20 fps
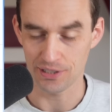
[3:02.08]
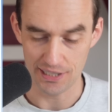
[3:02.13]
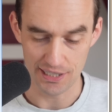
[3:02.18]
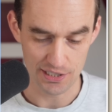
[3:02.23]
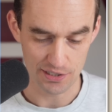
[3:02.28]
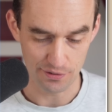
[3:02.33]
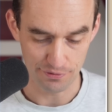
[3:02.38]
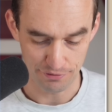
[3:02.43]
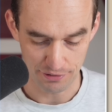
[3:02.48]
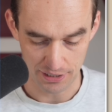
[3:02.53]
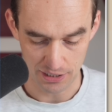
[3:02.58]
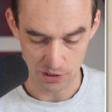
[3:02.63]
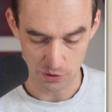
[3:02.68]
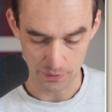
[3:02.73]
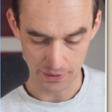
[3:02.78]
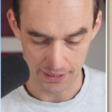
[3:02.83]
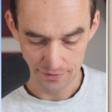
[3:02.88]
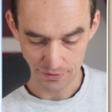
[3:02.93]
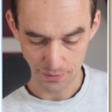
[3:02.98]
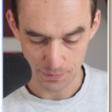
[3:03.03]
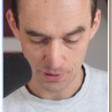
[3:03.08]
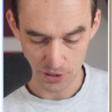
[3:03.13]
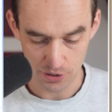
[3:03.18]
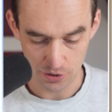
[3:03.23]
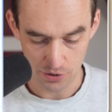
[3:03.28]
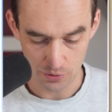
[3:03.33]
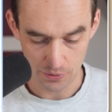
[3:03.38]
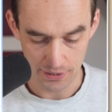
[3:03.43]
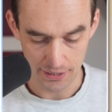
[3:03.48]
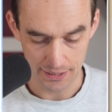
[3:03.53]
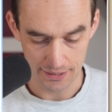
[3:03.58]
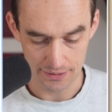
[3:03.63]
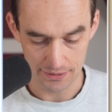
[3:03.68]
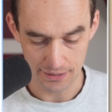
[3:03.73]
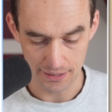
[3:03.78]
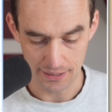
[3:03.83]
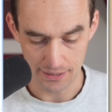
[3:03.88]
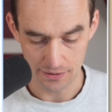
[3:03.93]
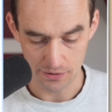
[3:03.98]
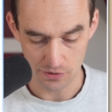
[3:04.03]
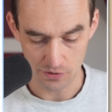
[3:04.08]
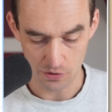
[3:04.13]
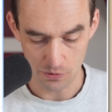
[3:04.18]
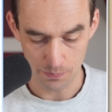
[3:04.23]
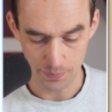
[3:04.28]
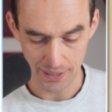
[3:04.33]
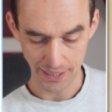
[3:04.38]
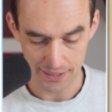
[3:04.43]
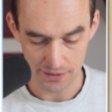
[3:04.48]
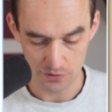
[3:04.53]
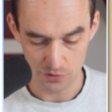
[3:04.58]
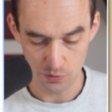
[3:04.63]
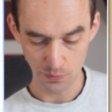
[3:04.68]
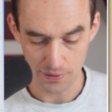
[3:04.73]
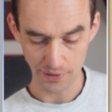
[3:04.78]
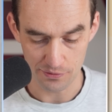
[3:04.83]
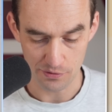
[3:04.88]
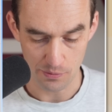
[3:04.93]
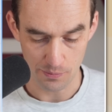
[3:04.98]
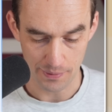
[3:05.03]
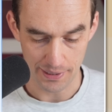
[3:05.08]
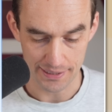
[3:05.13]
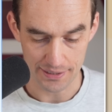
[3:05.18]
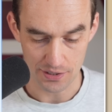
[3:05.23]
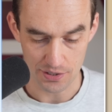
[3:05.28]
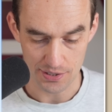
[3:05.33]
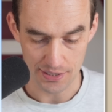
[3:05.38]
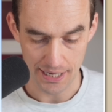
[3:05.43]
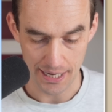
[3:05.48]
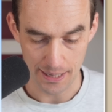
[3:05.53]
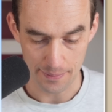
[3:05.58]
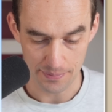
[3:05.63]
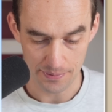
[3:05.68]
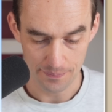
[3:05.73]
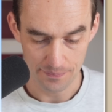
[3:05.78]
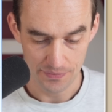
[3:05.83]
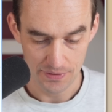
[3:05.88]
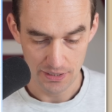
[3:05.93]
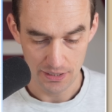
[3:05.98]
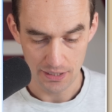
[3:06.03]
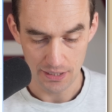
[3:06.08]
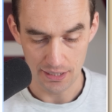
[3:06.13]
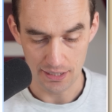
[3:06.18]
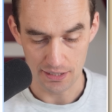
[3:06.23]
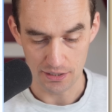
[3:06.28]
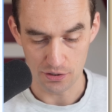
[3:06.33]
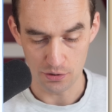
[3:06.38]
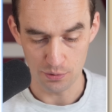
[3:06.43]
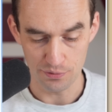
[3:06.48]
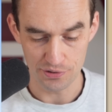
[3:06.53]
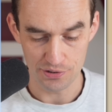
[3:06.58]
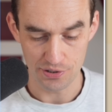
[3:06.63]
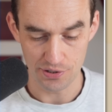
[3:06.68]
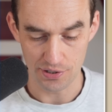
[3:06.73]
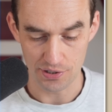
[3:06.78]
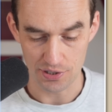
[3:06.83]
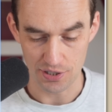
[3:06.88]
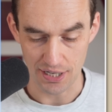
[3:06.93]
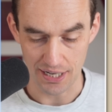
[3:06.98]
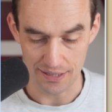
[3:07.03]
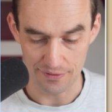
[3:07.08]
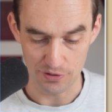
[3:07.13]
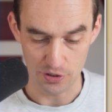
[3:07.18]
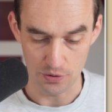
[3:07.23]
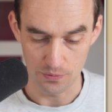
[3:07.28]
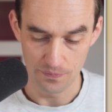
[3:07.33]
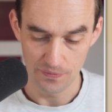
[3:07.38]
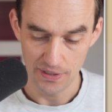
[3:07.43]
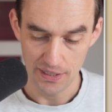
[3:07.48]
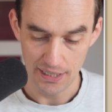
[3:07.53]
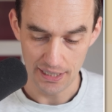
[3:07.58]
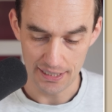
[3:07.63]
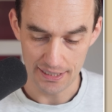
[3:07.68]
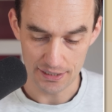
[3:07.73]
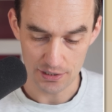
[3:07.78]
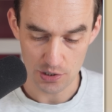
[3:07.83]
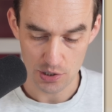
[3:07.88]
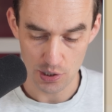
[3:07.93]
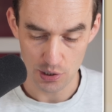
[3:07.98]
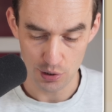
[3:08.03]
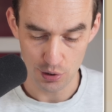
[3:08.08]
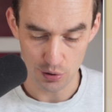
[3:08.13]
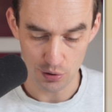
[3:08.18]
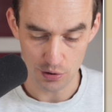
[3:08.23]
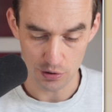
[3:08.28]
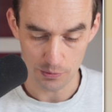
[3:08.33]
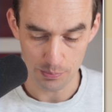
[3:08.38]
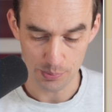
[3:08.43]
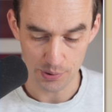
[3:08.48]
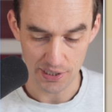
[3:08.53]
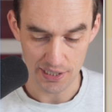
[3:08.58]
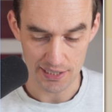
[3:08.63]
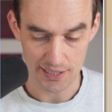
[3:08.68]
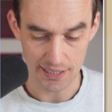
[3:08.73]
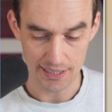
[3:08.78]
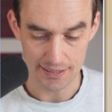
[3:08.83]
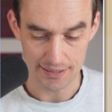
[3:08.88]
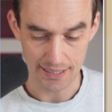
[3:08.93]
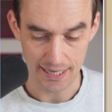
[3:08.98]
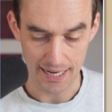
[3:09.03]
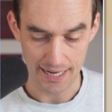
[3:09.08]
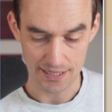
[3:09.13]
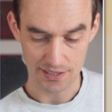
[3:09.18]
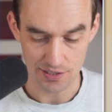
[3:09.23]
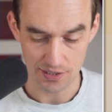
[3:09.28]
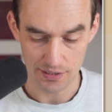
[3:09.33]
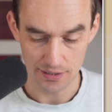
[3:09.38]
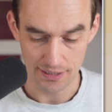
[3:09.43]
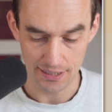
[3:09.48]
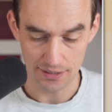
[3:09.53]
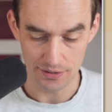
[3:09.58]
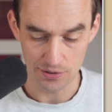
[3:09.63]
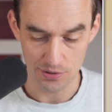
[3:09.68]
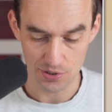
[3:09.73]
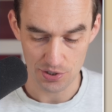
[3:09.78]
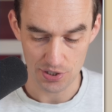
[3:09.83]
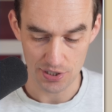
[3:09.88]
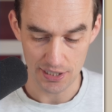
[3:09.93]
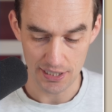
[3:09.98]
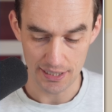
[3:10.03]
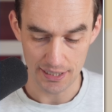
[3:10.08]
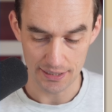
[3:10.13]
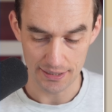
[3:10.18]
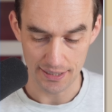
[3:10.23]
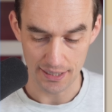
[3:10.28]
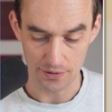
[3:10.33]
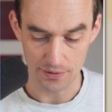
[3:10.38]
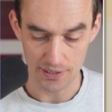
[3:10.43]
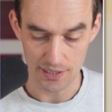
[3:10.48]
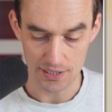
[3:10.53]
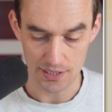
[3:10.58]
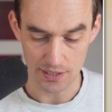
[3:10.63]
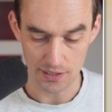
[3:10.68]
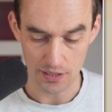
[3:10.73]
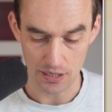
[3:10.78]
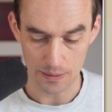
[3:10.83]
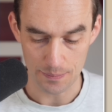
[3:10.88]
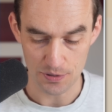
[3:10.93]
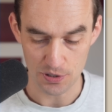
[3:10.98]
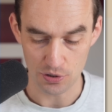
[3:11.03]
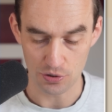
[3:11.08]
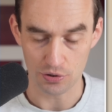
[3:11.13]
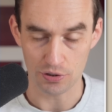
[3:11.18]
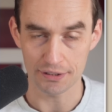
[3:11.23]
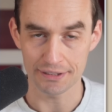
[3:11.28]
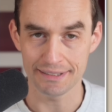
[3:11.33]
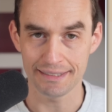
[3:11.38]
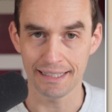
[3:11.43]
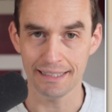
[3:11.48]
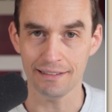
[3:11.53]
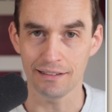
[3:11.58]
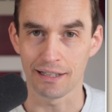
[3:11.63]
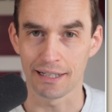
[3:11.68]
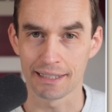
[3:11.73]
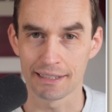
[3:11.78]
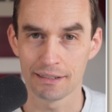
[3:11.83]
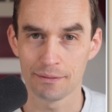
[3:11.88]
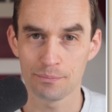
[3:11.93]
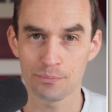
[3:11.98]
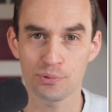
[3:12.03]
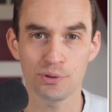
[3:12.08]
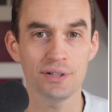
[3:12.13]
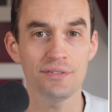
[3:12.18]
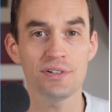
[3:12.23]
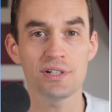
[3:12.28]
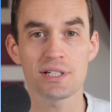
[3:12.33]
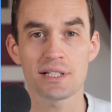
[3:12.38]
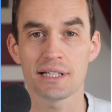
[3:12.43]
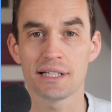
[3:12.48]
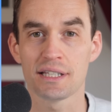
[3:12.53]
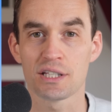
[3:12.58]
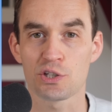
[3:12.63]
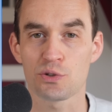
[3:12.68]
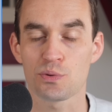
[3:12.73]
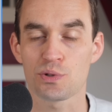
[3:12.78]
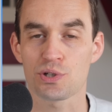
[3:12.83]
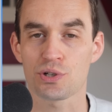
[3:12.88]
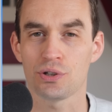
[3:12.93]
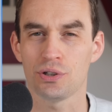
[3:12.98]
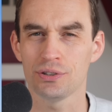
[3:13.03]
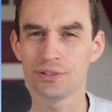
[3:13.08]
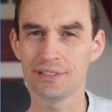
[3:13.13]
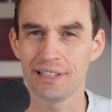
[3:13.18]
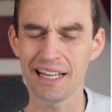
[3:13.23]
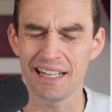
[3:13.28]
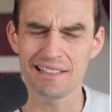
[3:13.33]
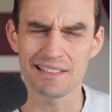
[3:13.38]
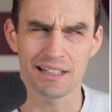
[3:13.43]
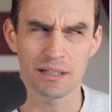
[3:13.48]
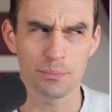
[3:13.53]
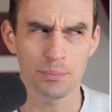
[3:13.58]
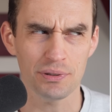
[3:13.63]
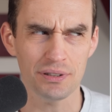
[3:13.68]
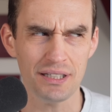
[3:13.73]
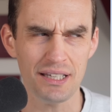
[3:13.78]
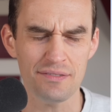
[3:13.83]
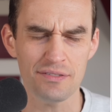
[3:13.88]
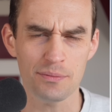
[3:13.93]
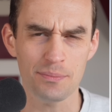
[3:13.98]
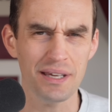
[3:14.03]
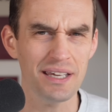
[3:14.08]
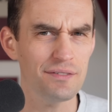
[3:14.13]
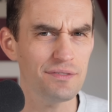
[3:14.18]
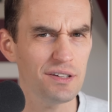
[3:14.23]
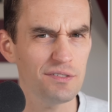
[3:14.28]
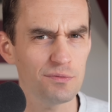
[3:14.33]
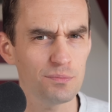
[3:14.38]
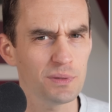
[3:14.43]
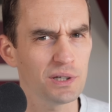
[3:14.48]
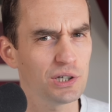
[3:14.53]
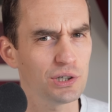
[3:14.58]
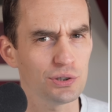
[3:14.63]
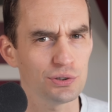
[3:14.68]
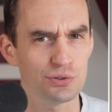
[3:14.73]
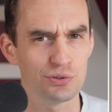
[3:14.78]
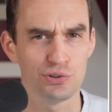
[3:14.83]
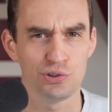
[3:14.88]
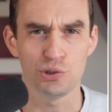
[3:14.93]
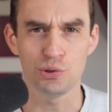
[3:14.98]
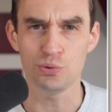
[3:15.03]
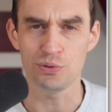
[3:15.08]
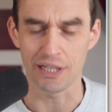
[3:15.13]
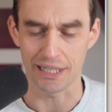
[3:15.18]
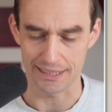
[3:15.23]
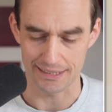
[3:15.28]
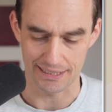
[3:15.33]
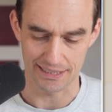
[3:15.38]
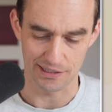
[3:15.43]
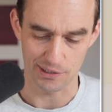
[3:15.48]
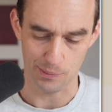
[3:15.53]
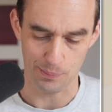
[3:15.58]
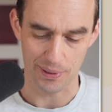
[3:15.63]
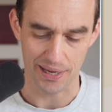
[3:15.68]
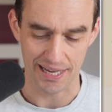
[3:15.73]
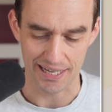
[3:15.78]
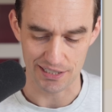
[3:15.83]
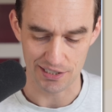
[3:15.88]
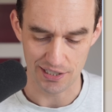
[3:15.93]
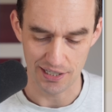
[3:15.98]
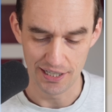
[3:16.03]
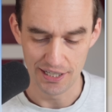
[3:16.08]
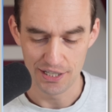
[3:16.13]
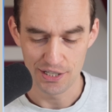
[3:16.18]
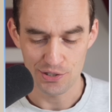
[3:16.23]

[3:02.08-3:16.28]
is the following. If I'm going to go ahead and go back to my Reminders app, and I go over to the today view, and I just long press a task. Now you'll see that there is an option called deadline. Previously, this was called date, and I believe it may have even been called due date in the past.